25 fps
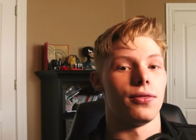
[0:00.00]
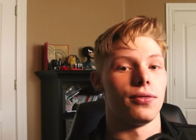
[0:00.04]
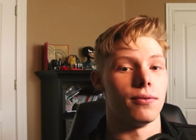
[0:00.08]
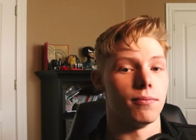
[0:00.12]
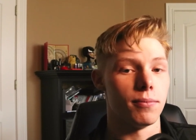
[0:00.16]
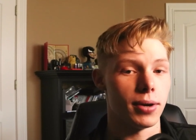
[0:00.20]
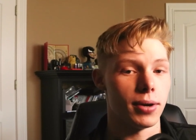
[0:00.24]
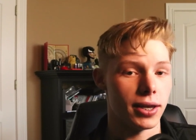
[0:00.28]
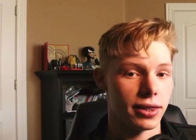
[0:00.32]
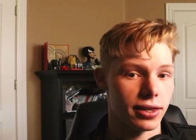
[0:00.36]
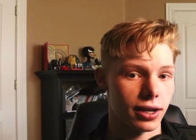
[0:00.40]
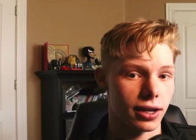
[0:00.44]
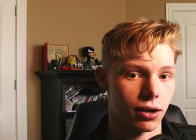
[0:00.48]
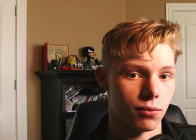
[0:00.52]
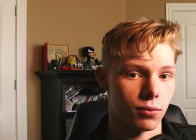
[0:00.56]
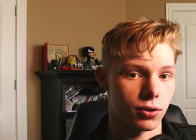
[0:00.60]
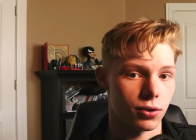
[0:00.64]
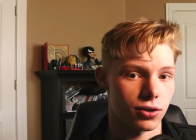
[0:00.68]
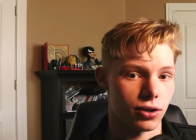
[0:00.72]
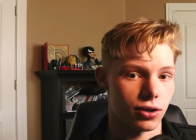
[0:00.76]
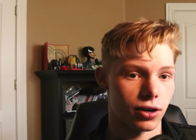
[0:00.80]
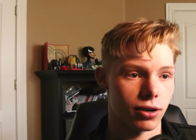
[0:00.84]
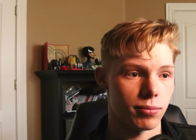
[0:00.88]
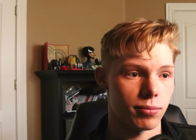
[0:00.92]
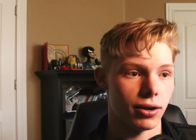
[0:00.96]
The main thing I want
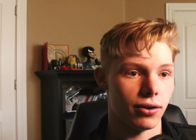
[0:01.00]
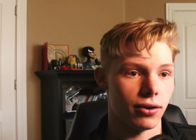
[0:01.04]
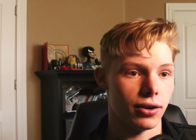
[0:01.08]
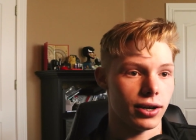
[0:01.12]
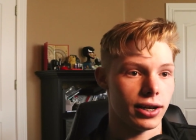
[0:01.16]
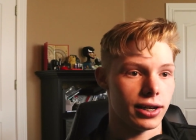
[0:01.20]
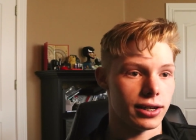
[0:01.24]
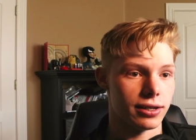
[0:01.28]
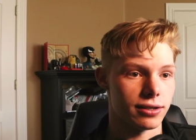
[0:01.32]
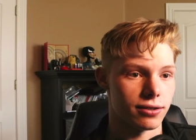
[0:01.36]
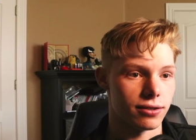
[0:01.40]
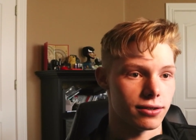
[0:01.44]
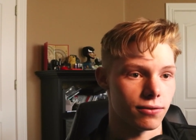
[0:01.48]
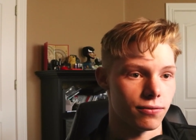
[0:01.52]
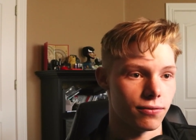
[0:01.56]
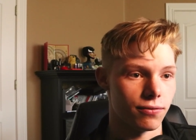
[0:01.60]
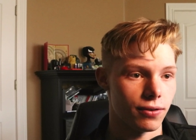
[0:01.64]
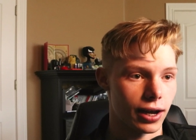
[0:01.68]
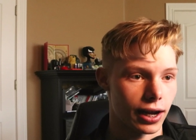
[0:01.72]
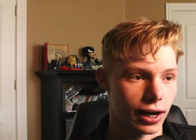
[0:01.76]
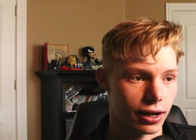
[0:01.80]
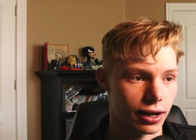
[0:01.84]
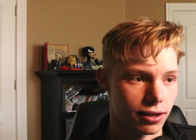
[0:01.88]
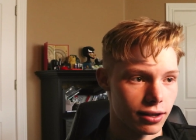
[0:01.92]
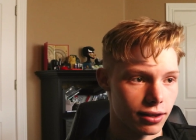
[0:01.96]
to talk about is the
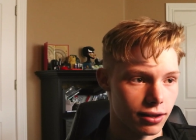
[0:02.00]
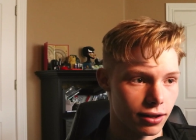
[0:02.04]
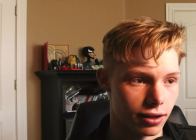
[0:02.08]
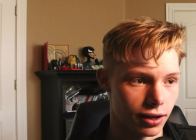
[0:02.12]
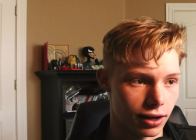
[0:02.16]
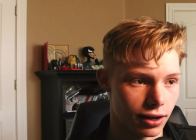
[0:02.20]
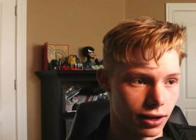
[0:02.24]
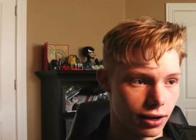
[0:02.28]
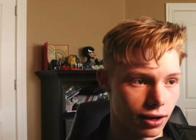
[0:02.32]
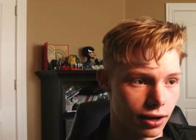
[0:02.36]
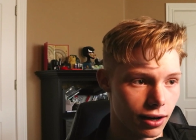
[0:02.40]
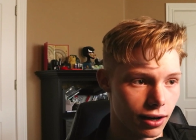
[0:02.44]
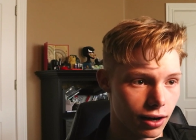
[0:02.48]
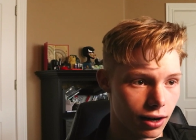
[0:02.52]
fact that